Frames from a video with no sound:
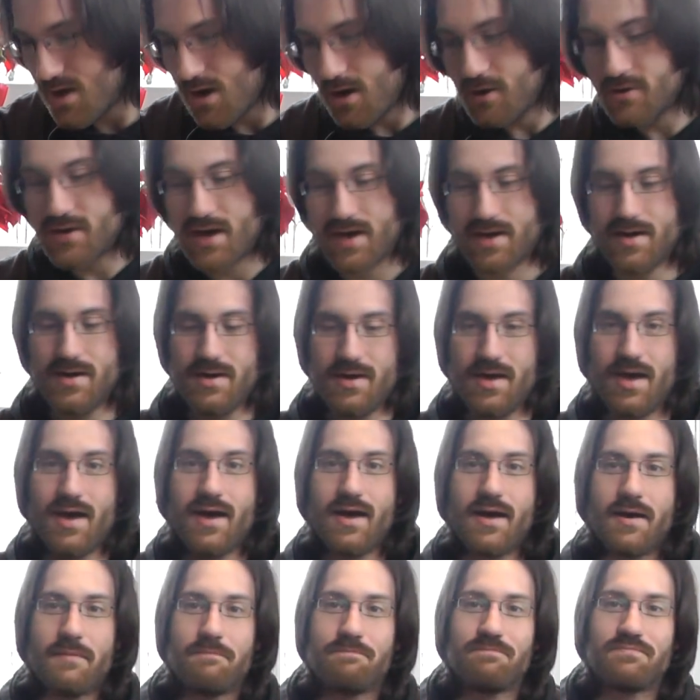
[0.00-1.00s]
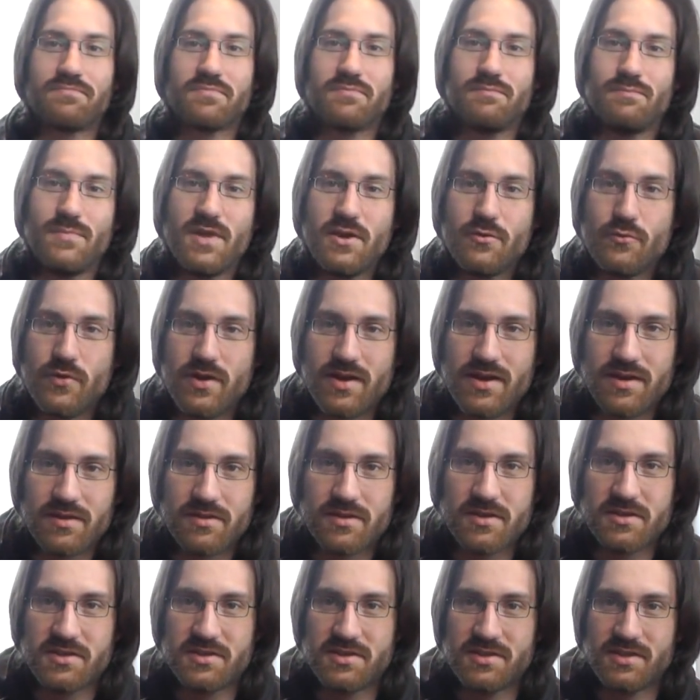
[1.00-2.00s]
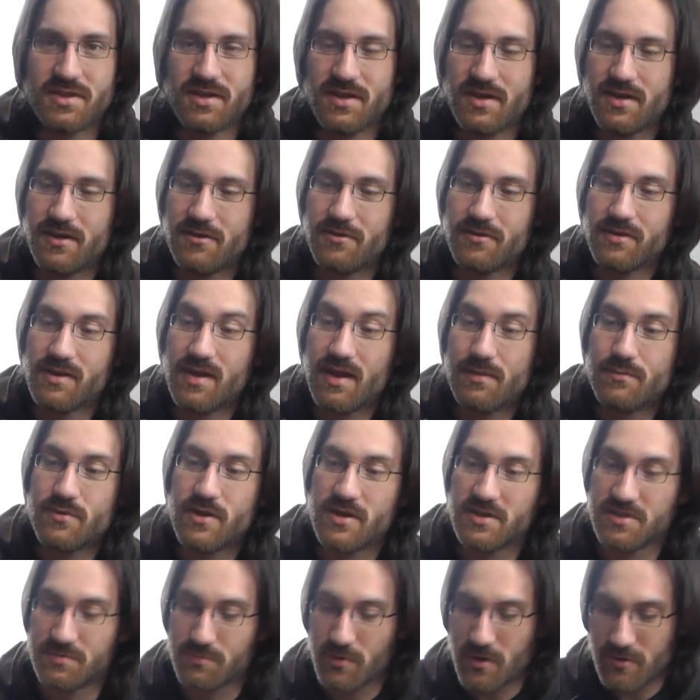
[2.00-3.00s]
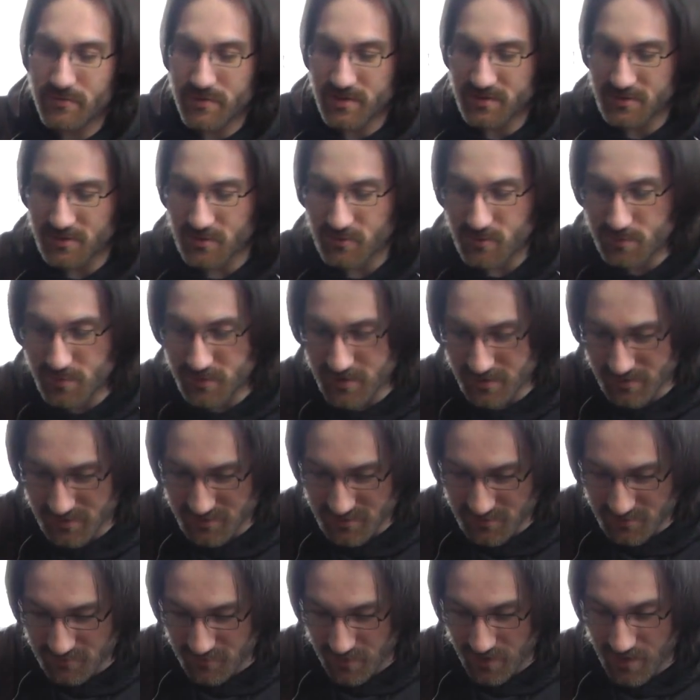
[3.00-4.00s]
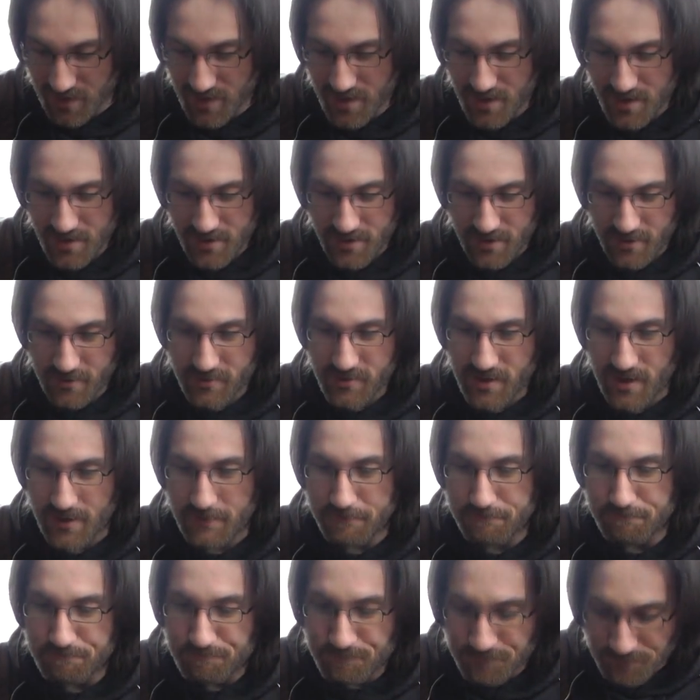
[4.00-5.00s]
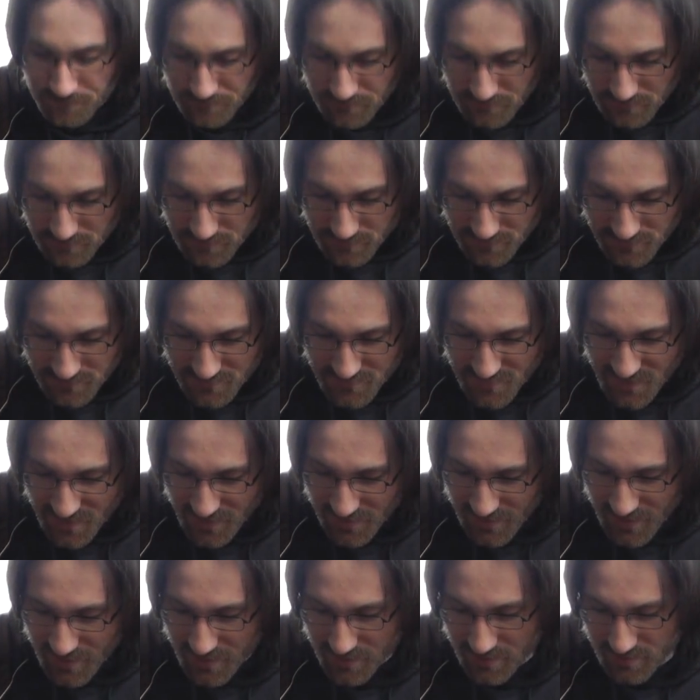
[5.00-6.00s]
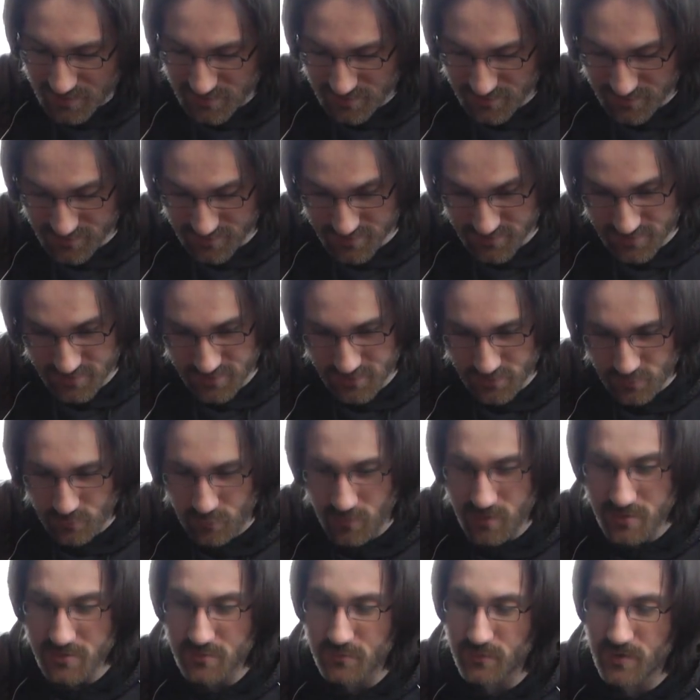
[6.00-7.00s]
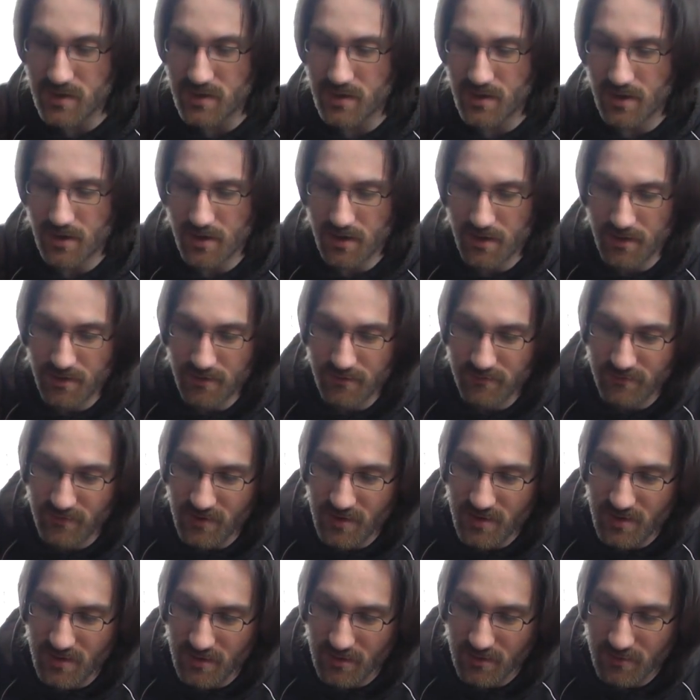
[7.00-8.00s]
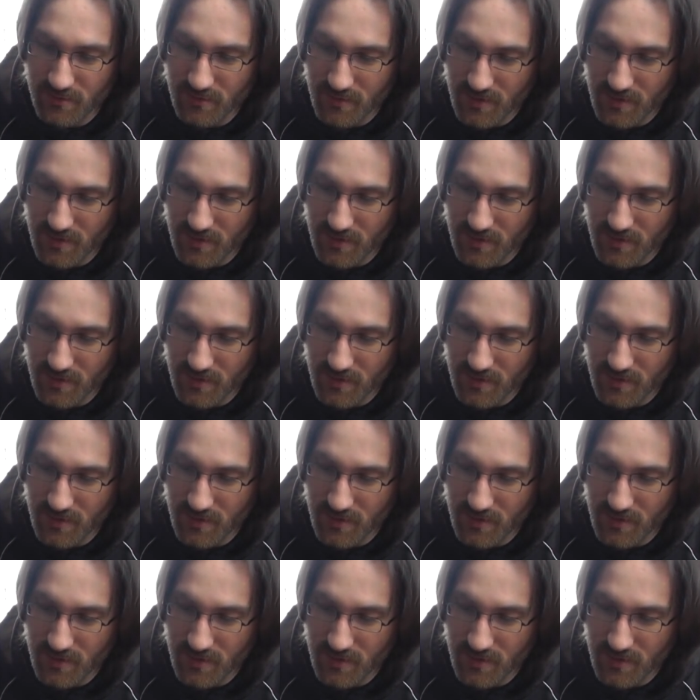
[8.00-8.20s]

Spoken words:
Okay, me reading this on camera is boring, so we're putting this away. Okay, now what we have here